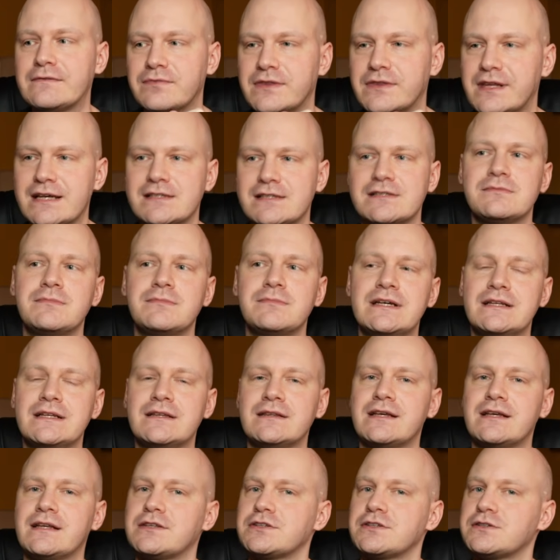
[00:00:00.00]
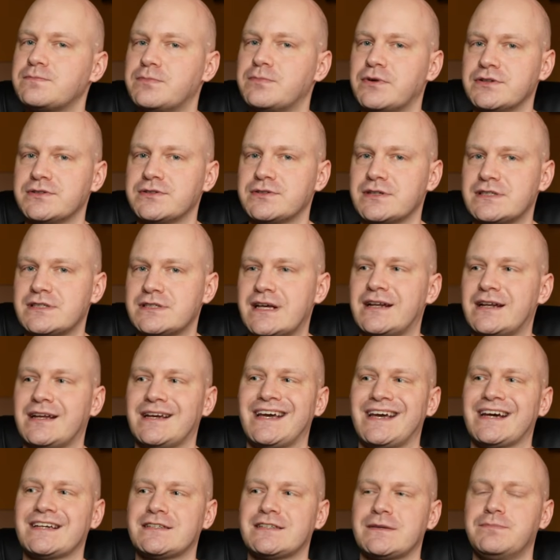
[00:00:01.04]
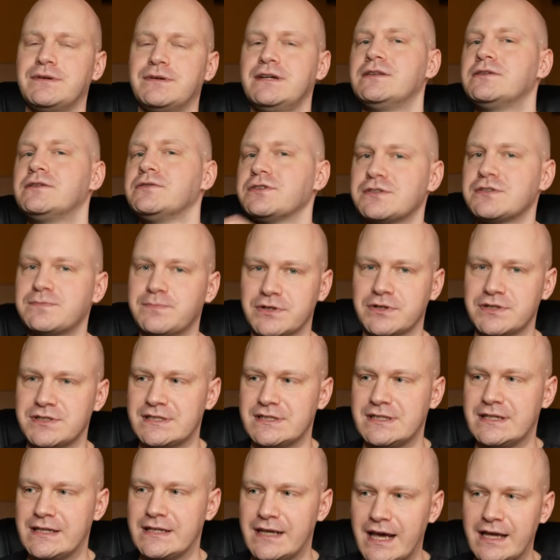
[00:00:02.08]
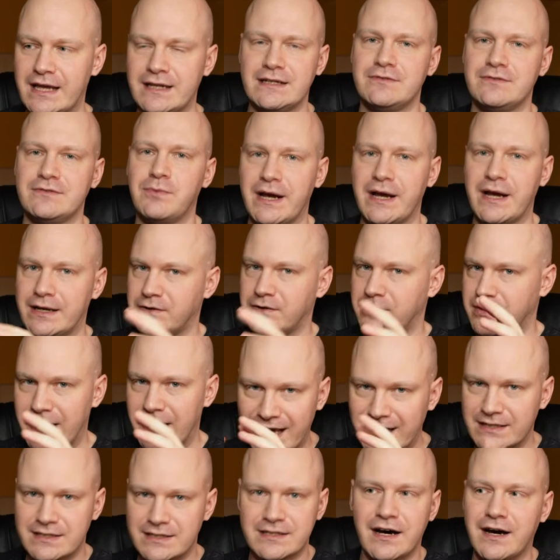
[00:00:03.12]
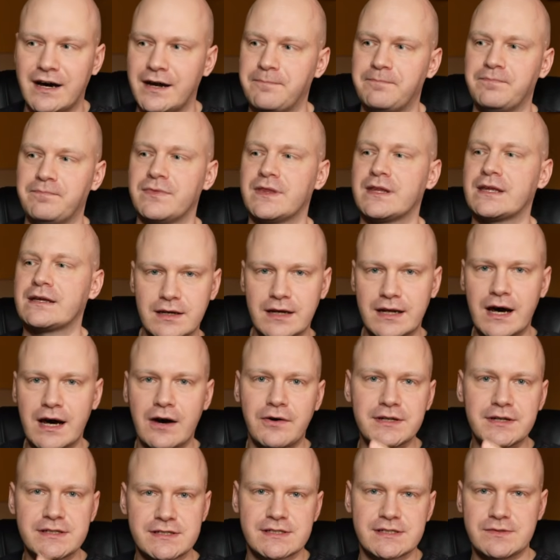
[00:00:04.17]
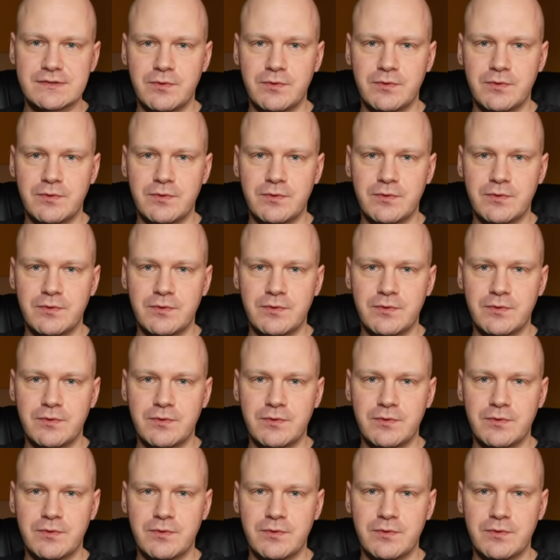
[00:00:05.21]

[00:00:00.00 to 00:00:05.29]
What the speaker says: doesn't mean that the sponsor is sending XRP to the sponsee in any way or any time. And how this is